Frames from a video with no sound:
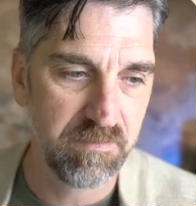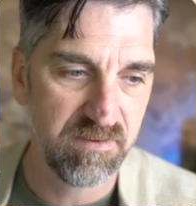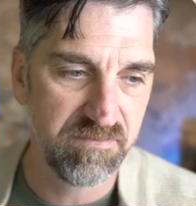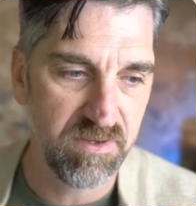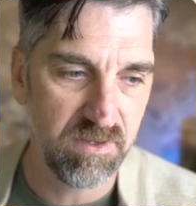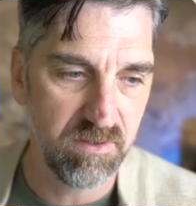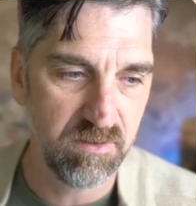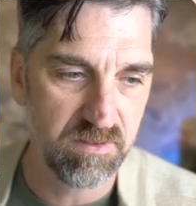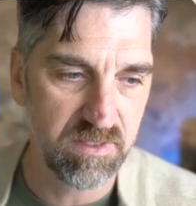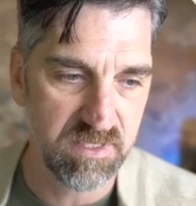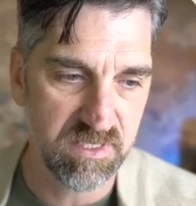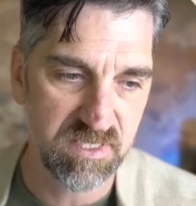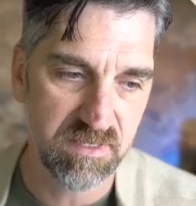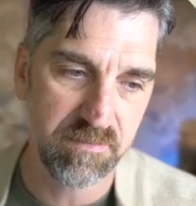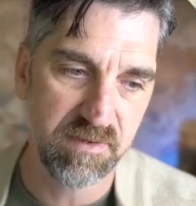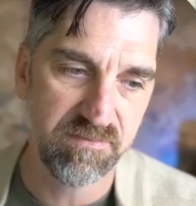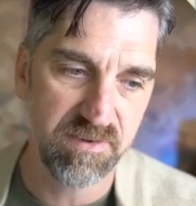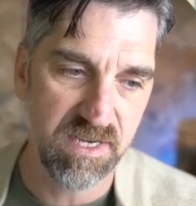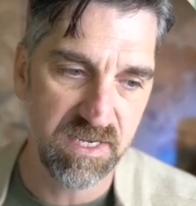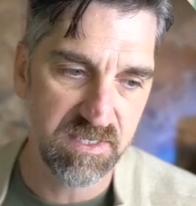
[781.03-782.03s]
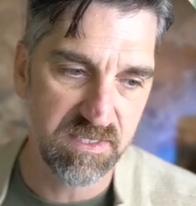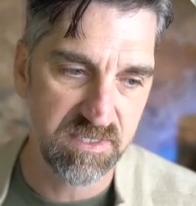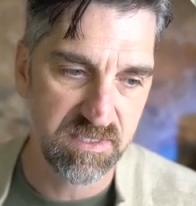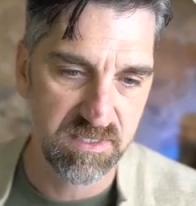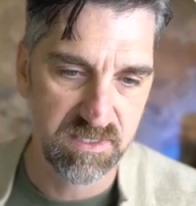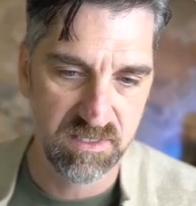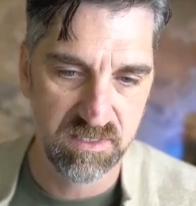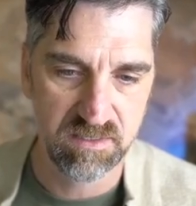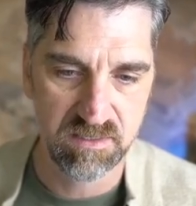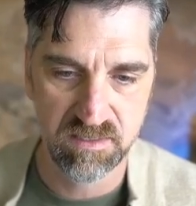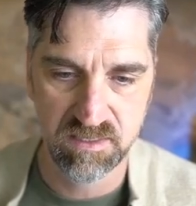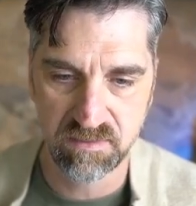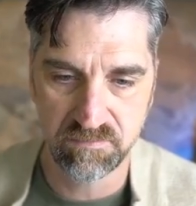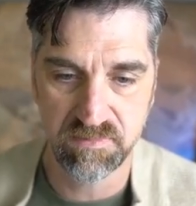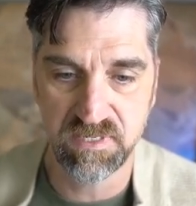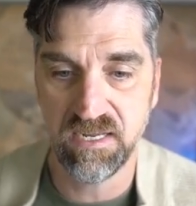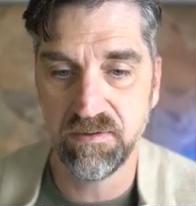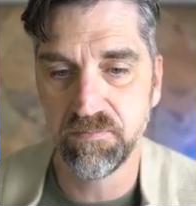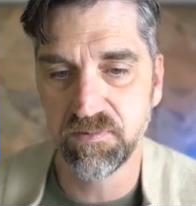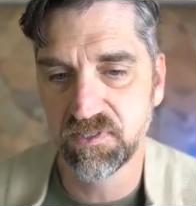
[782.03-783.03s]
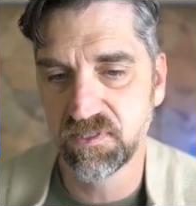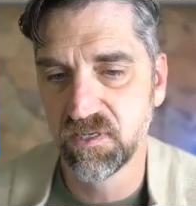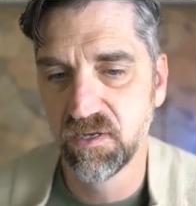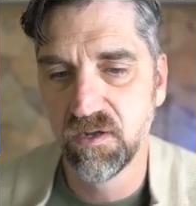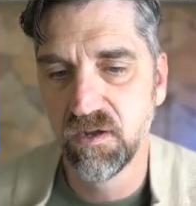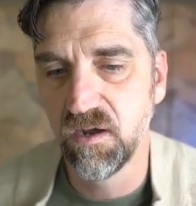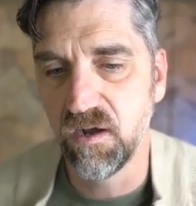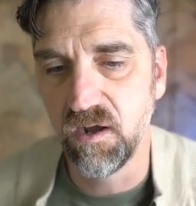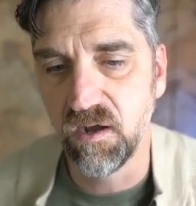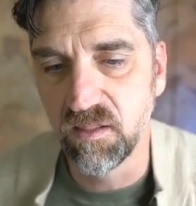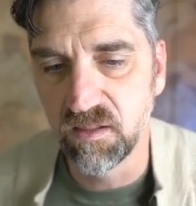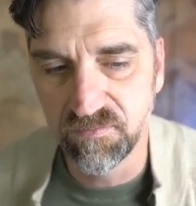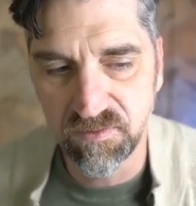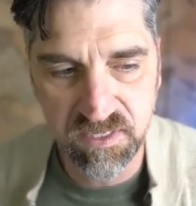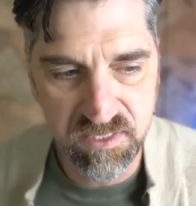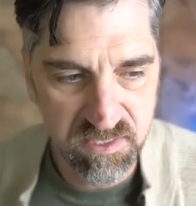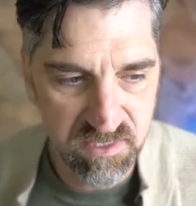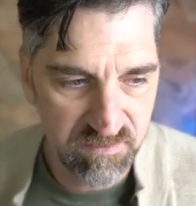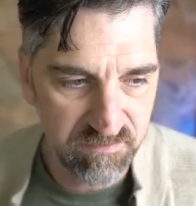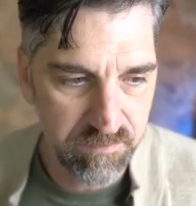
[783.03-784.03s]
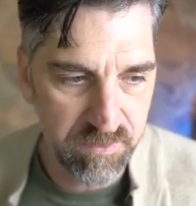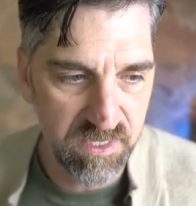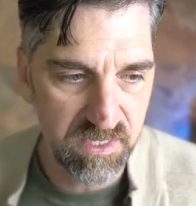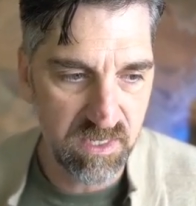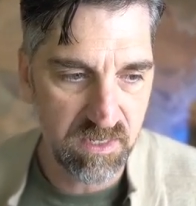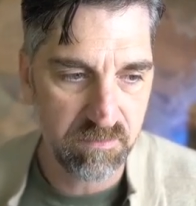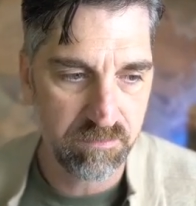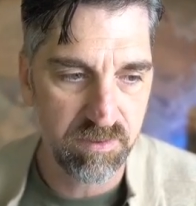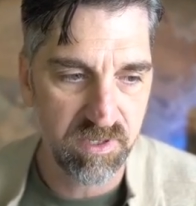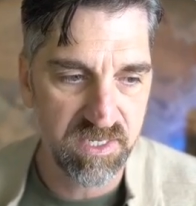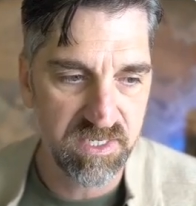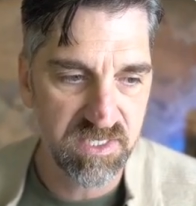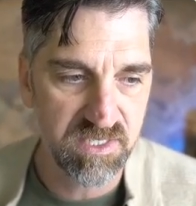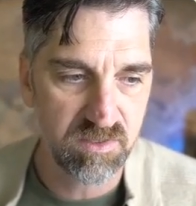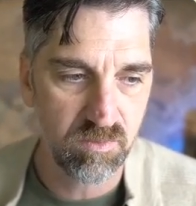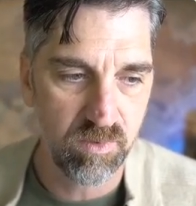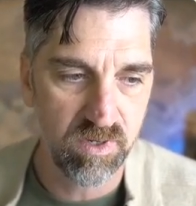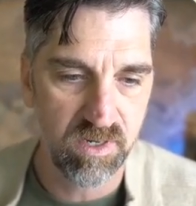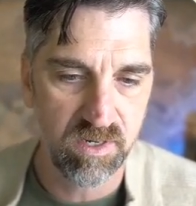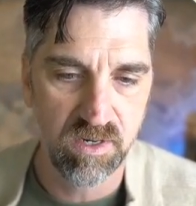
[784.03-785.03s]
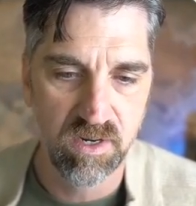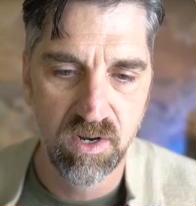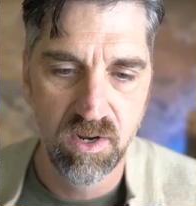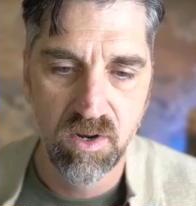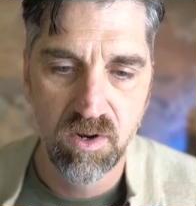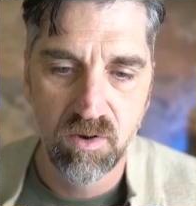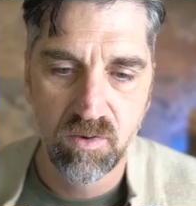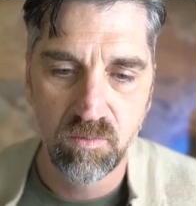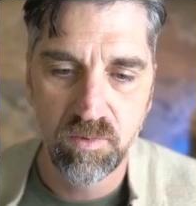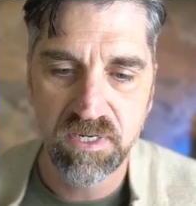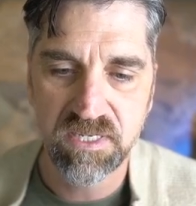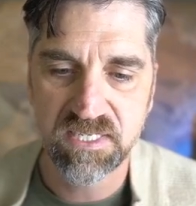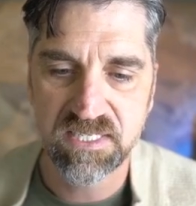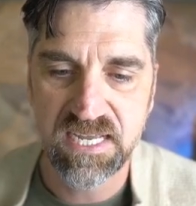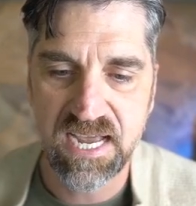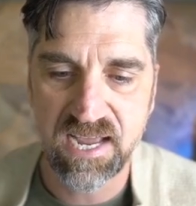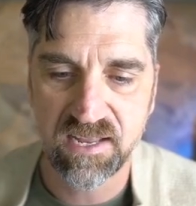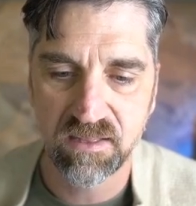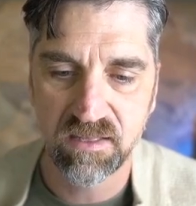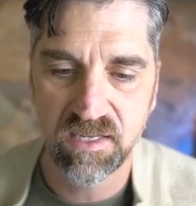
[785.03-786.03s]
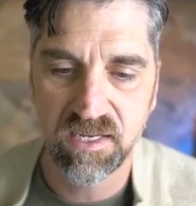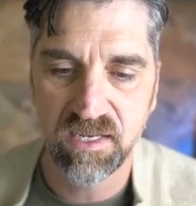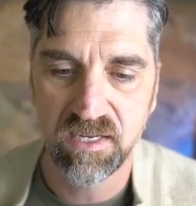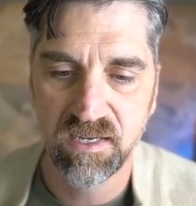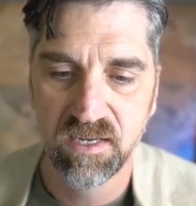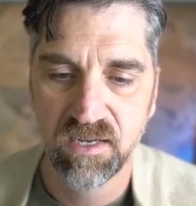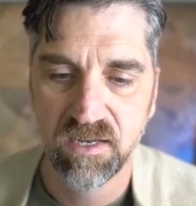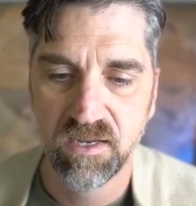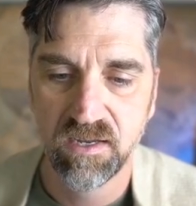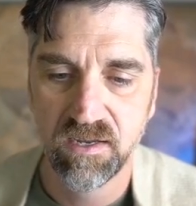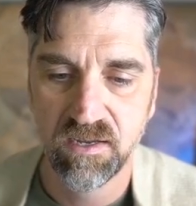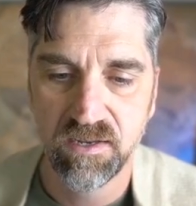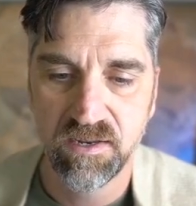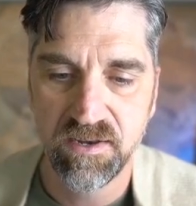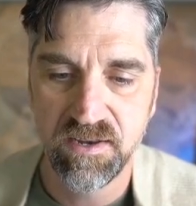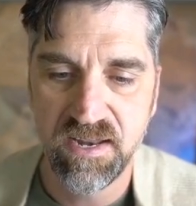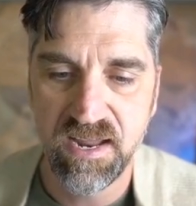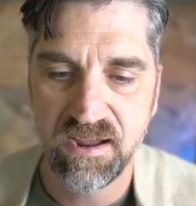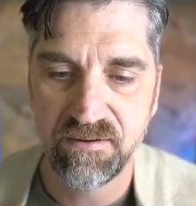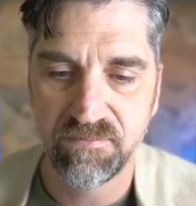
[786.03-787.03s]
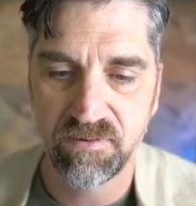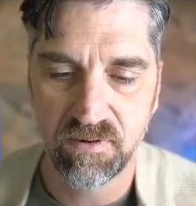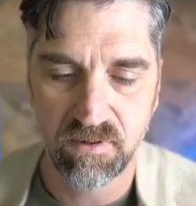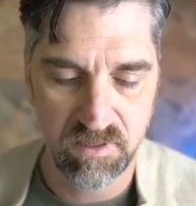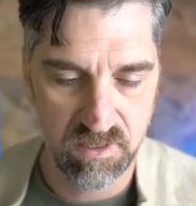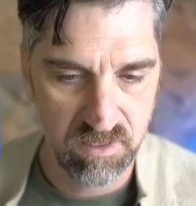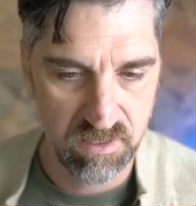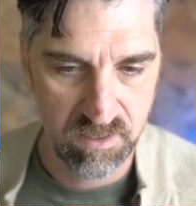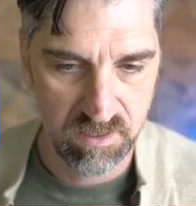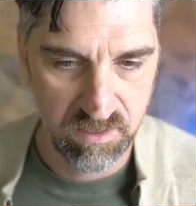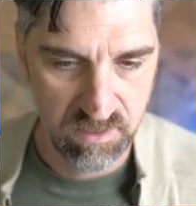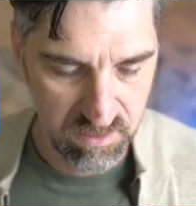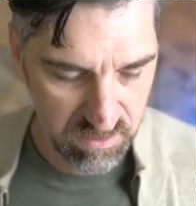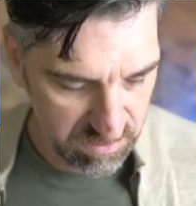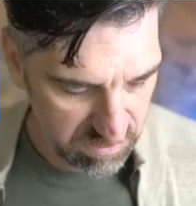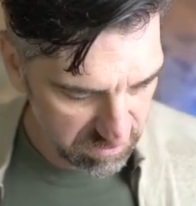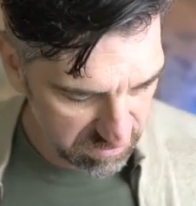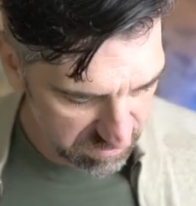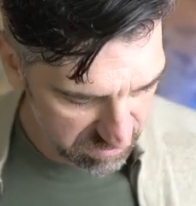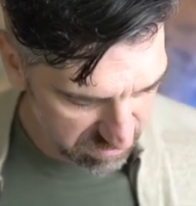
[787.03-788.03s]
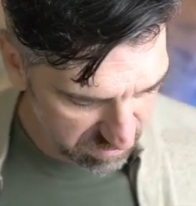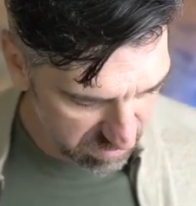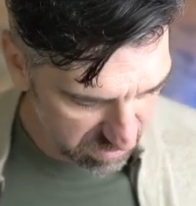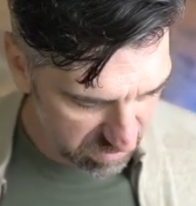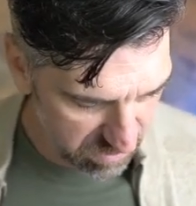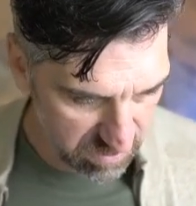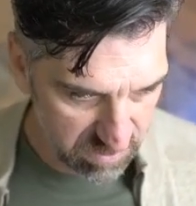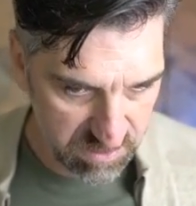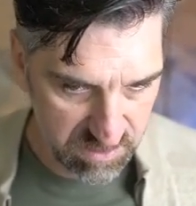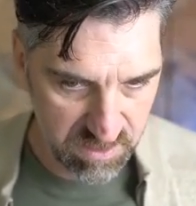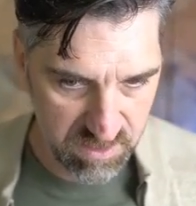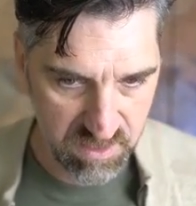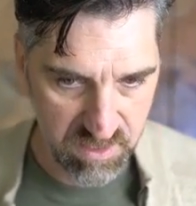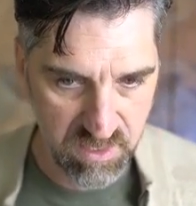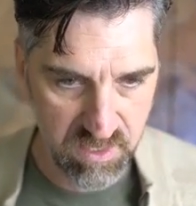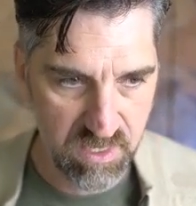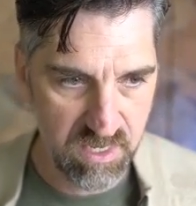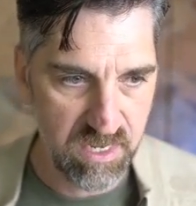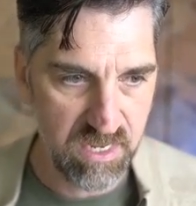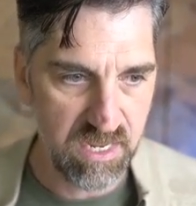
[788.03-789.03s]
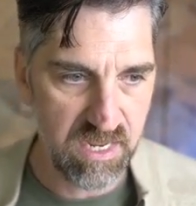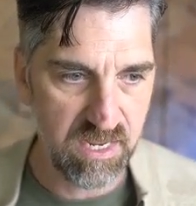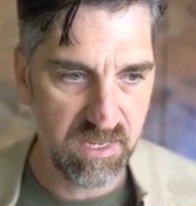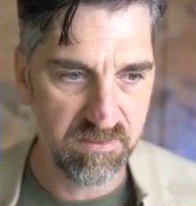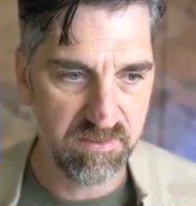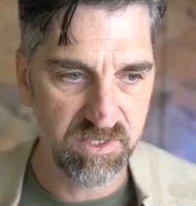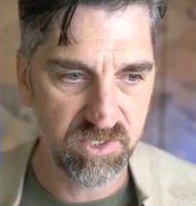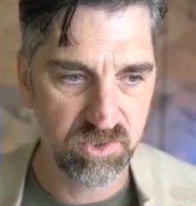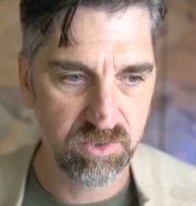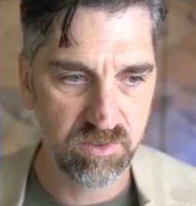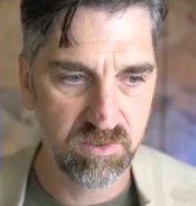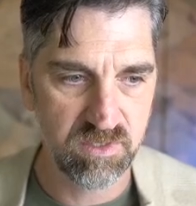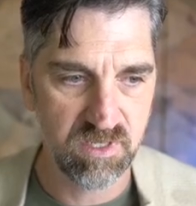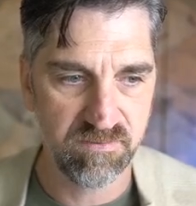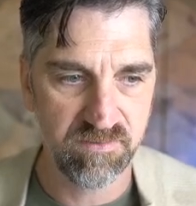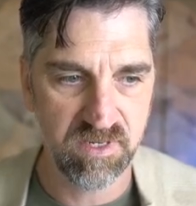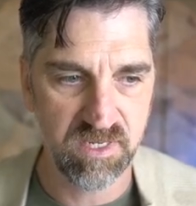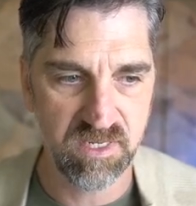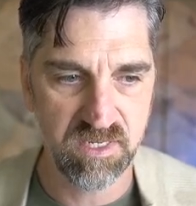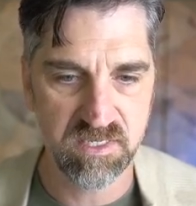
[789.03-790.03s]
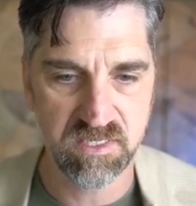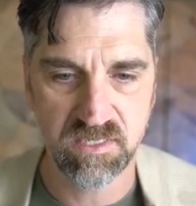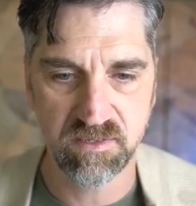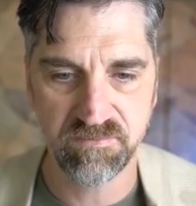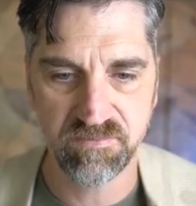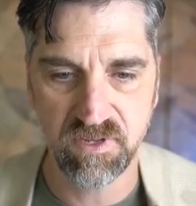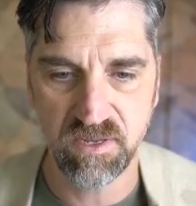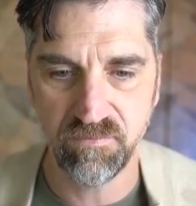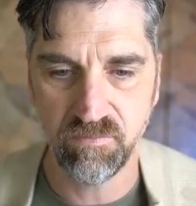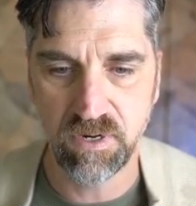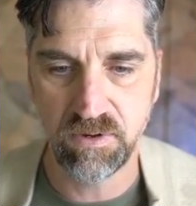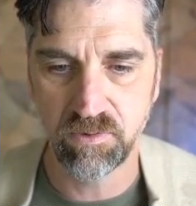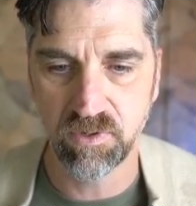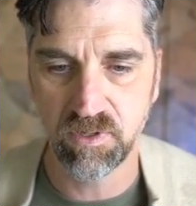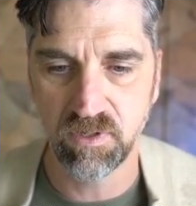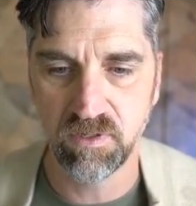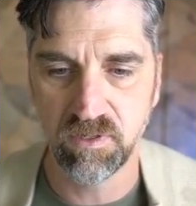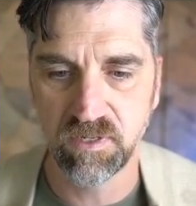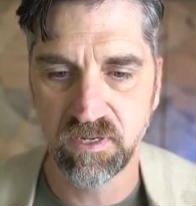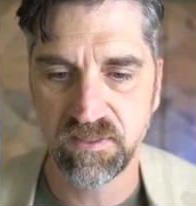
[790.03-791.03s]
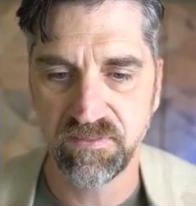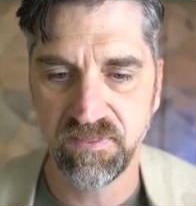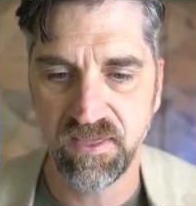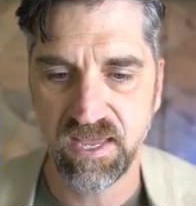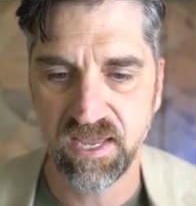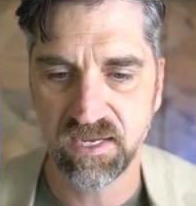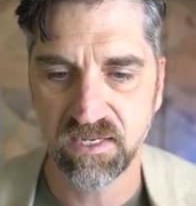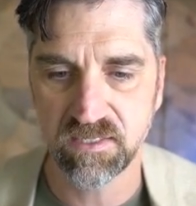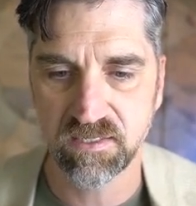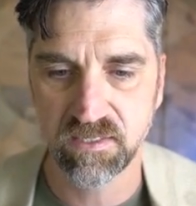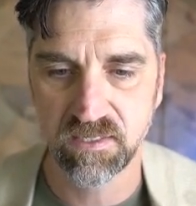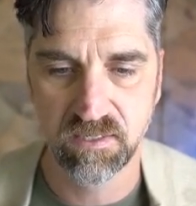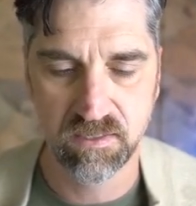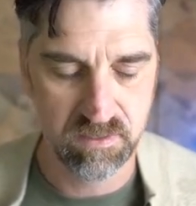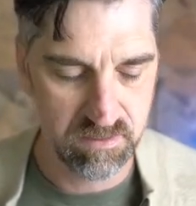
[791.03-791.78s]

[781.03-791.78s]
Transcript: of you and some of us, and sometimes all of us, have been in a place to where we sadly never start. And the truth of it is, if we were to look at that,